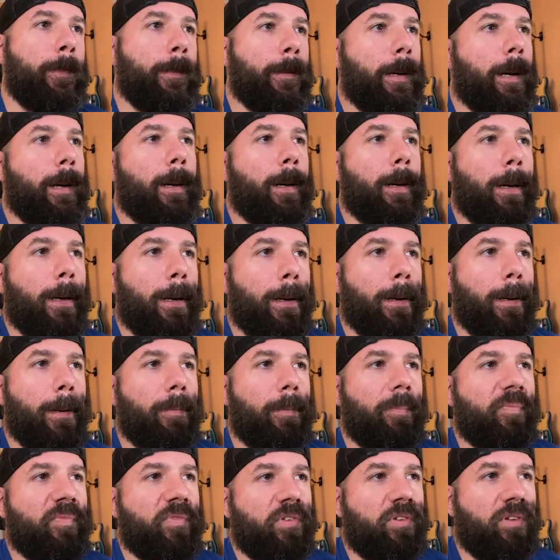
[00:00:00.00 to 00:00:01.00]

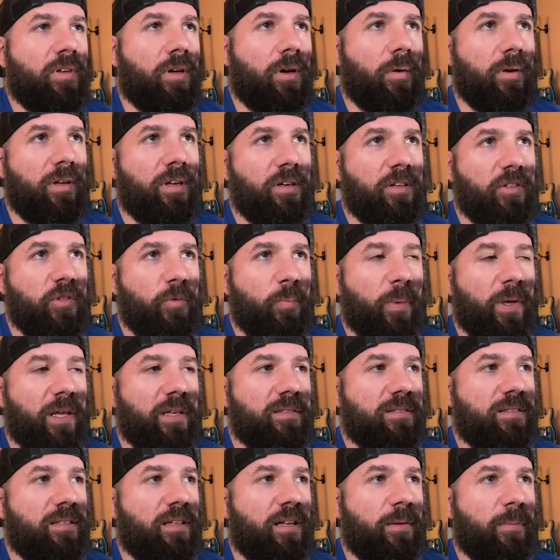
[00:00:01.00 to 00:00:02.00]
Um, so here's
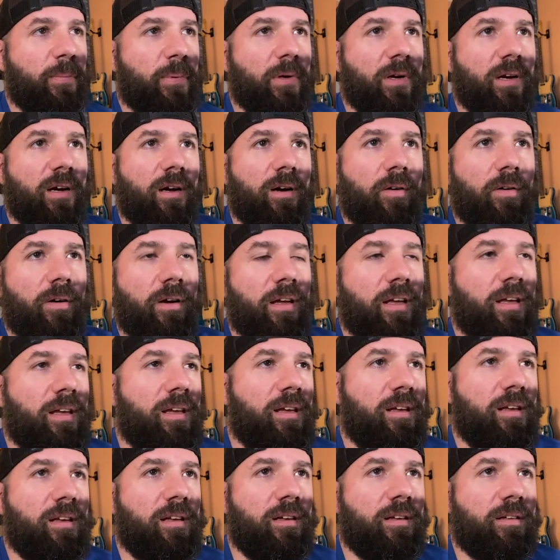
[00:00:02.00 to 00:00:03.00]
BassLane Pro,
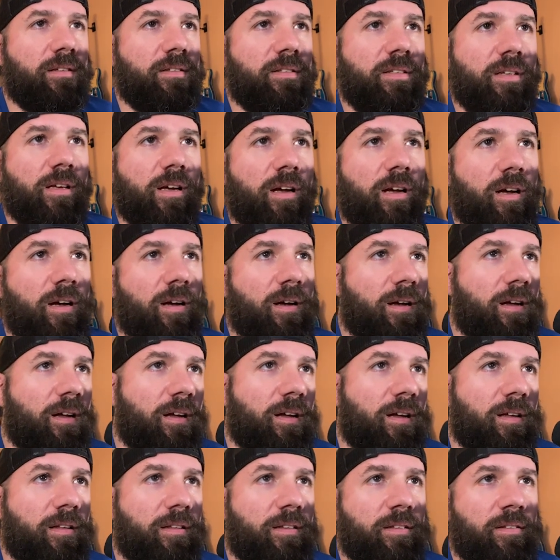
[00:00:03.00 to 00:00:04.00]
and
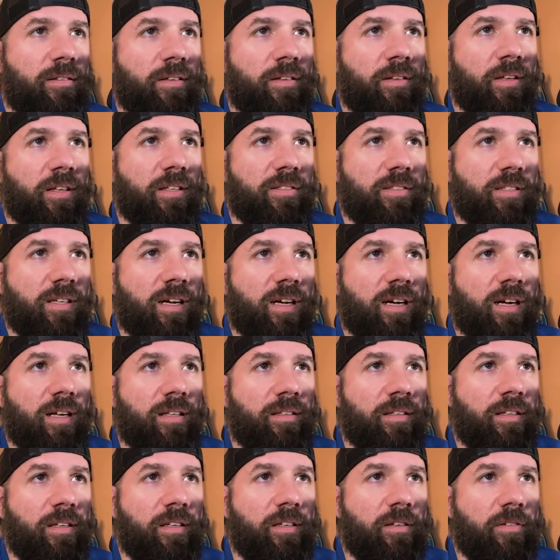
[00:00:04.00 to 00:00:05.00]
uh, it's got
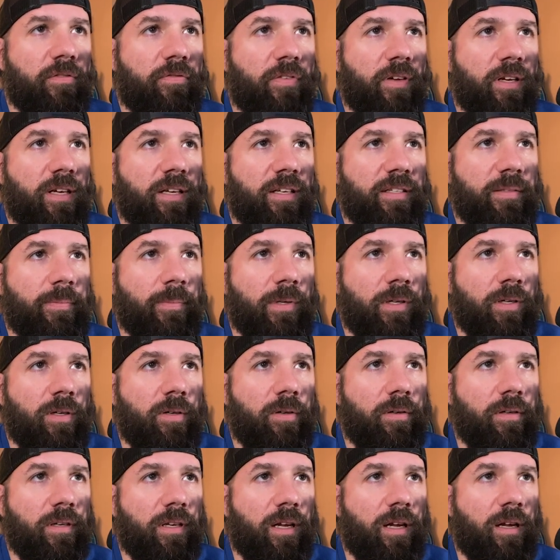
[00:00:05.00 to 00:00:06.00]
linear phase
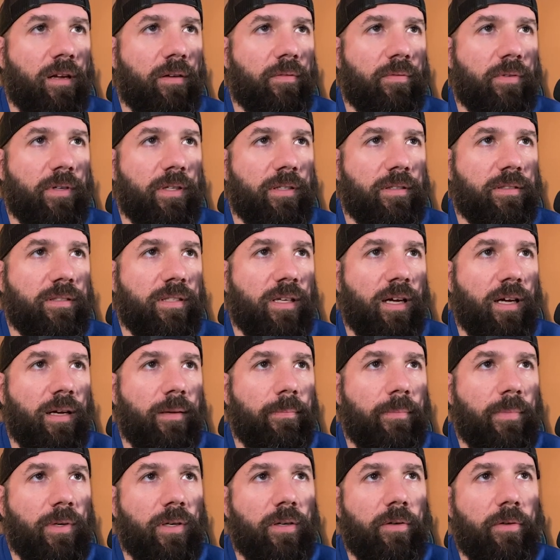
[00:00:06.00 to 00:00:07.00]
mode and real
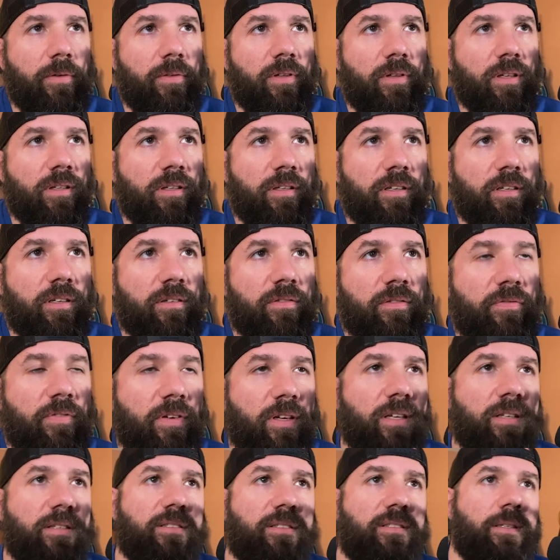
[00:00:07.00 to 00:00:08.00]
time mode. The linear
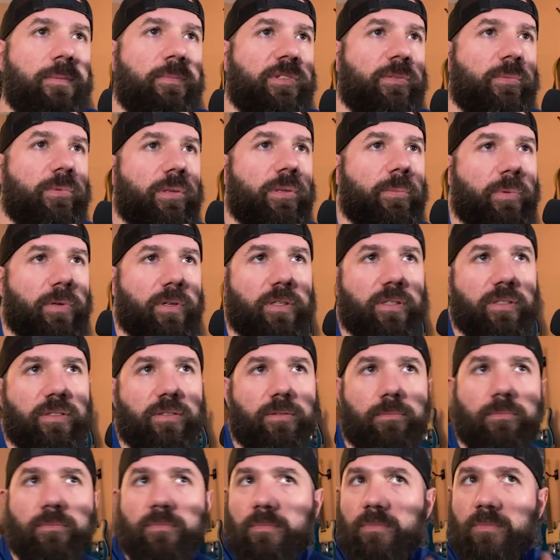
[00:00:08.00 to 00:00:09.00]
phase seems to be pretty,
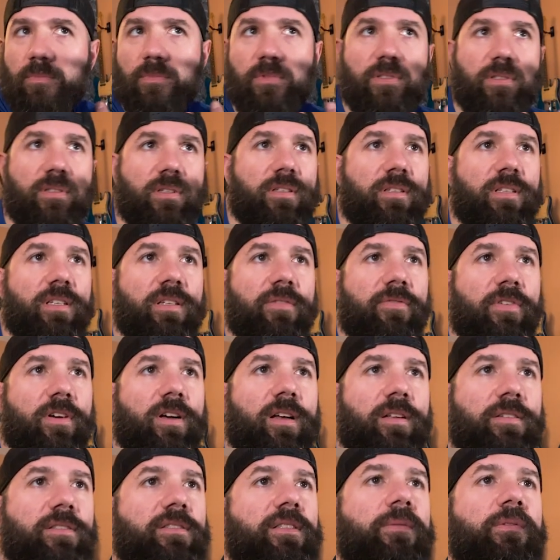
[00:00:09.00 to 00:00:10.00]
the
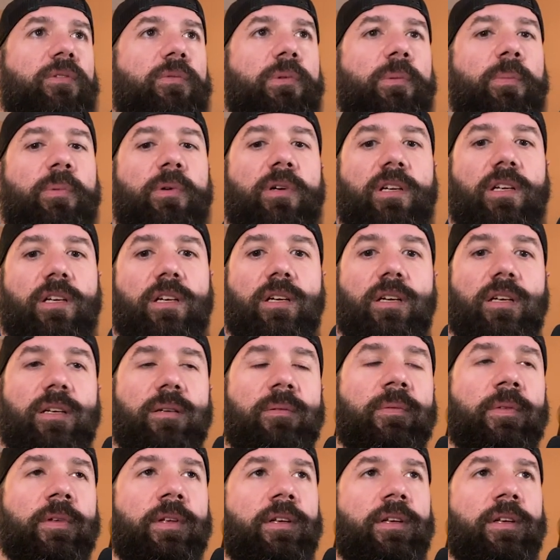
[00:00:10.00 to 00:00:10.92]
default seems to be pretty good